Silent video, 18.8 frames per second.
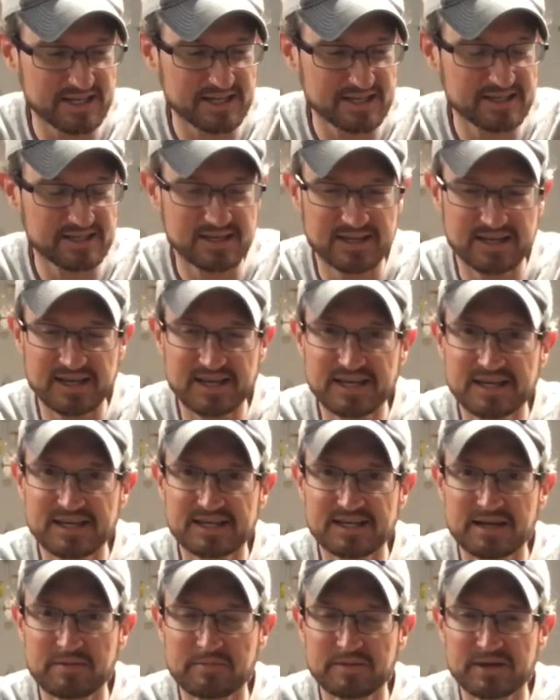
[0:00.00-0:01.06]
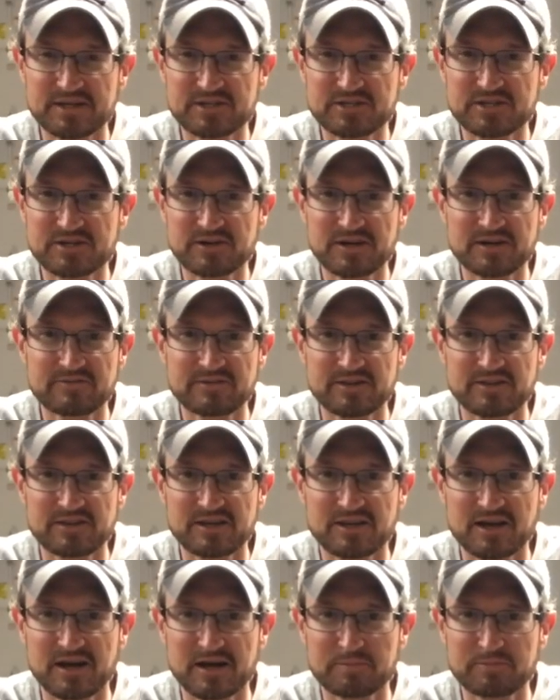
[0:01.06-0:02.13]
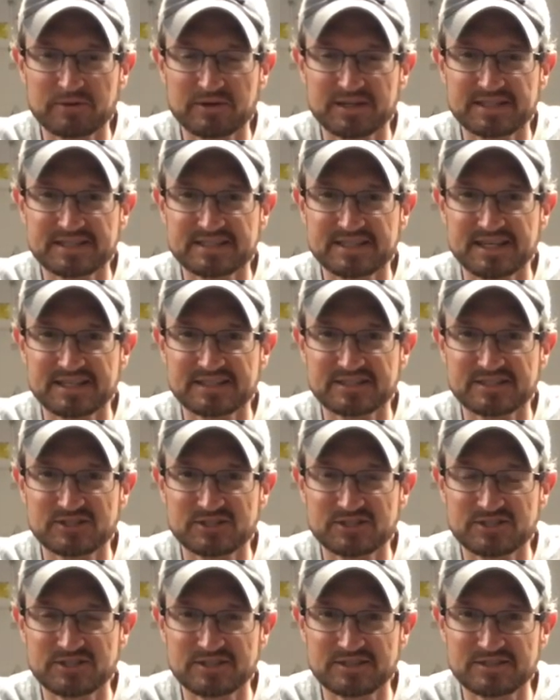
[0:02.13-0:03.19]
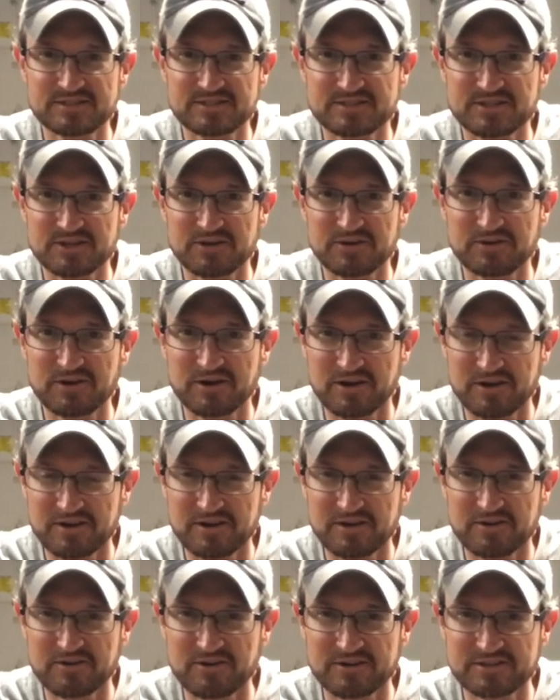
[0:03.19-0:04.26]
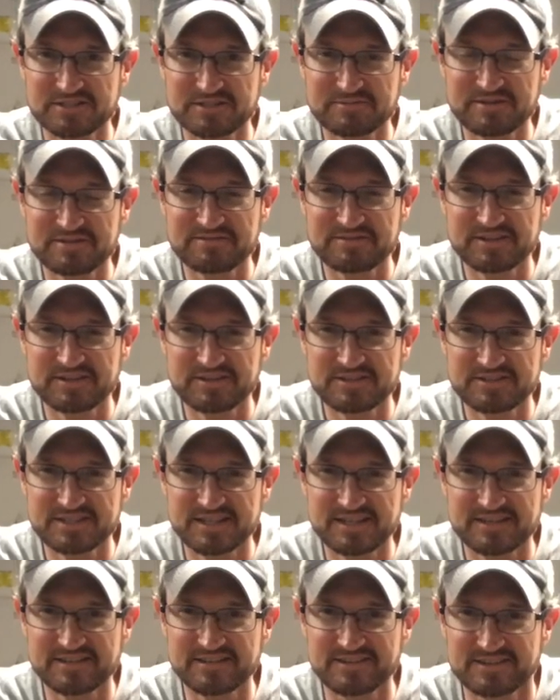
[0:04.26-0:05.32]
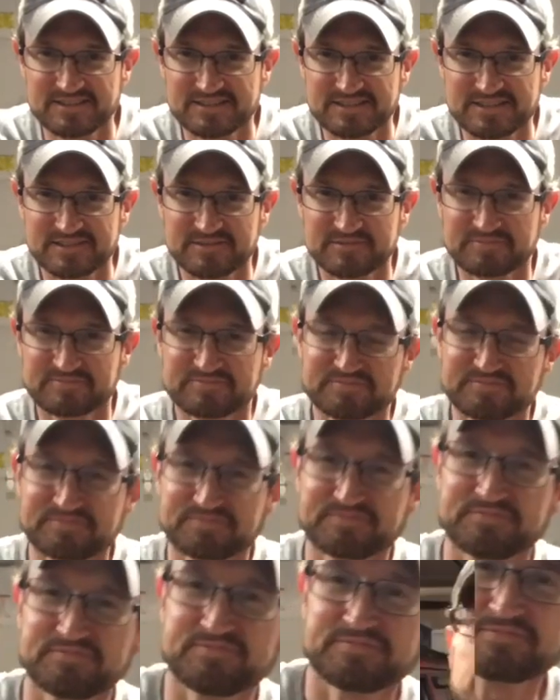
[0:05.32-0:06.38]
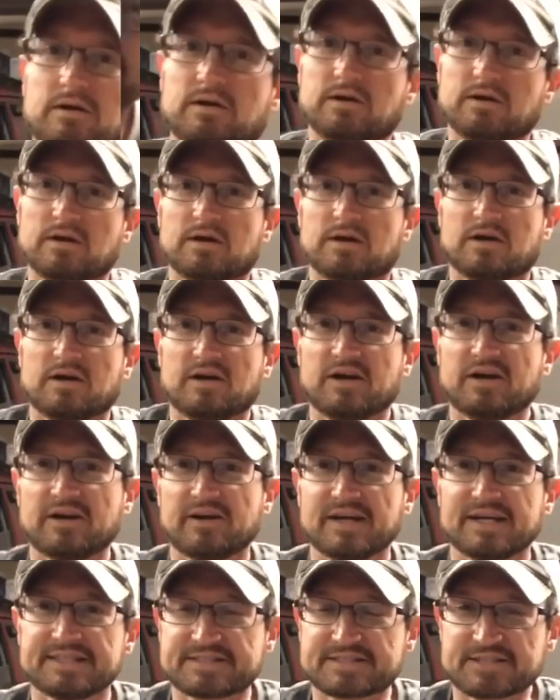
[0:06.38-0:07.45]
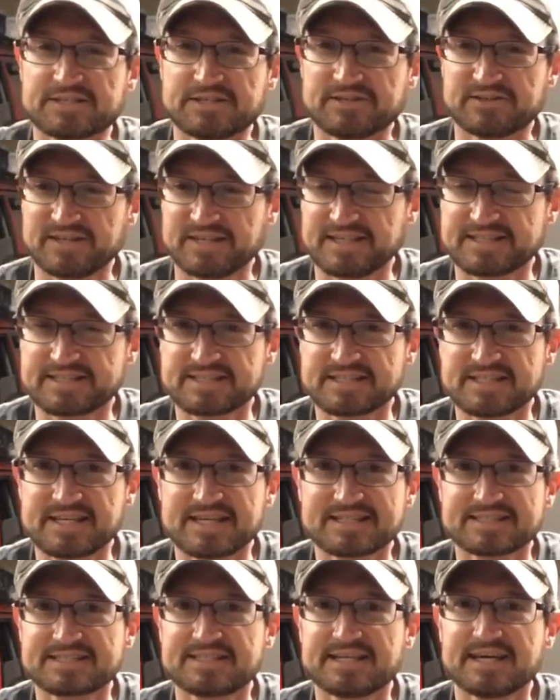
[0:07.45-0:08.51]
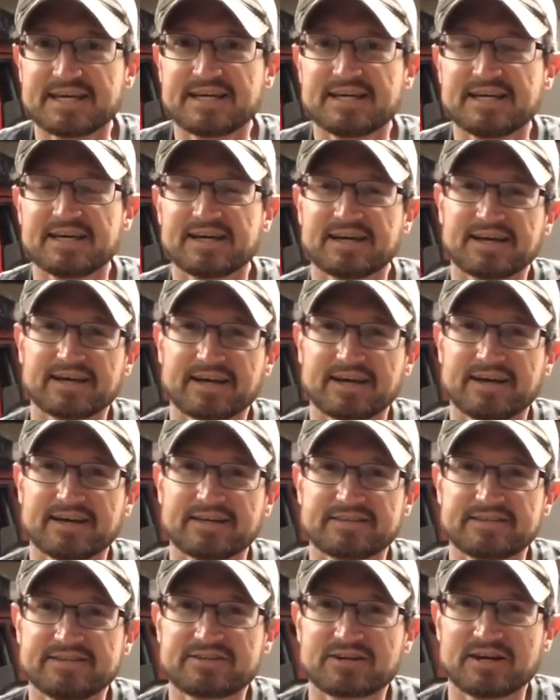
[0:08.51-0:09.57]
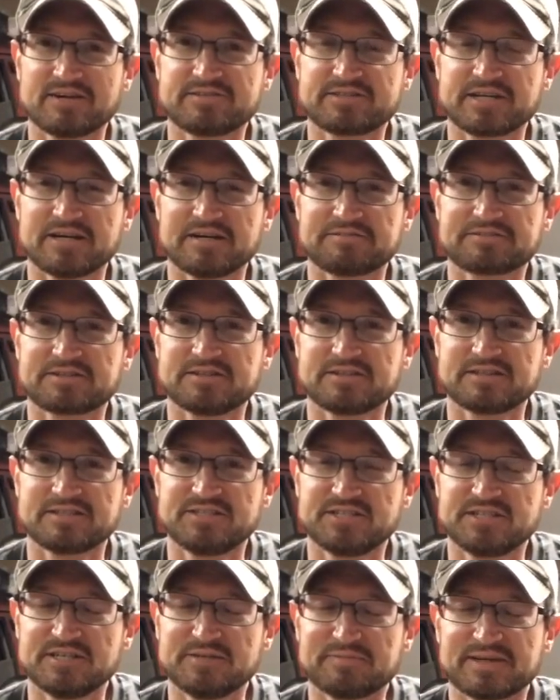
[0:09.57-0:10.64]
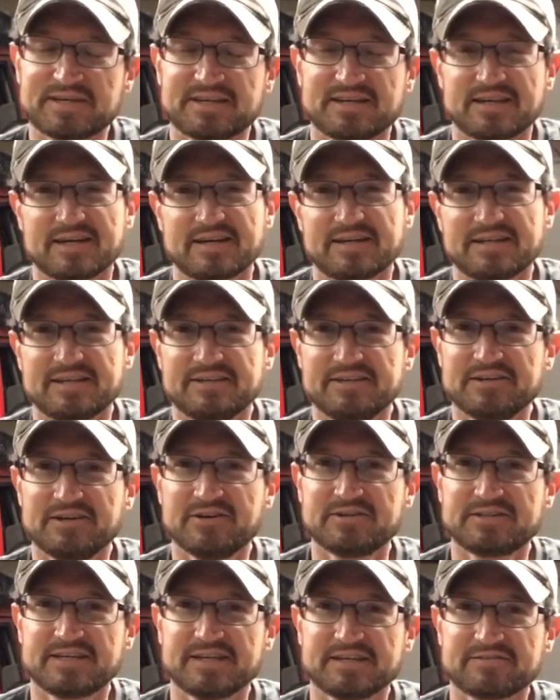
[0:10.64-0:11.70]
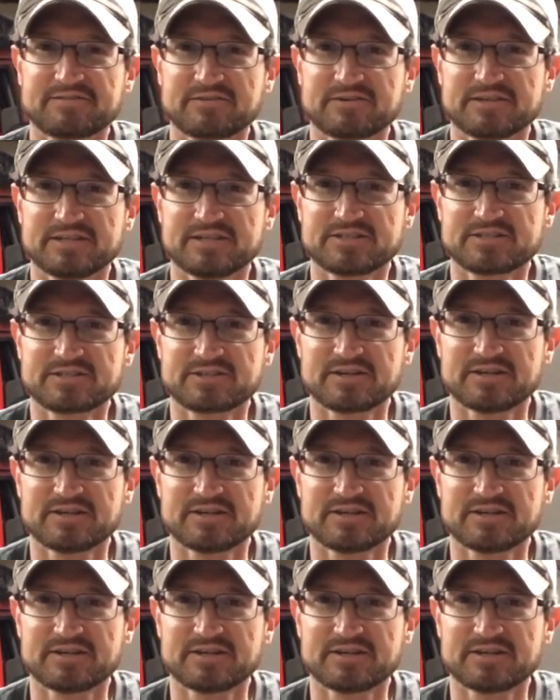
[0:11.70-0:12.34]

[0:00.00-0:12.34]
in, and make sure everything operates as it should. So crossing my fingers that it does. All right, so it's the next day. I got the drive shaft on the Jeep. Now I need to go take it for a test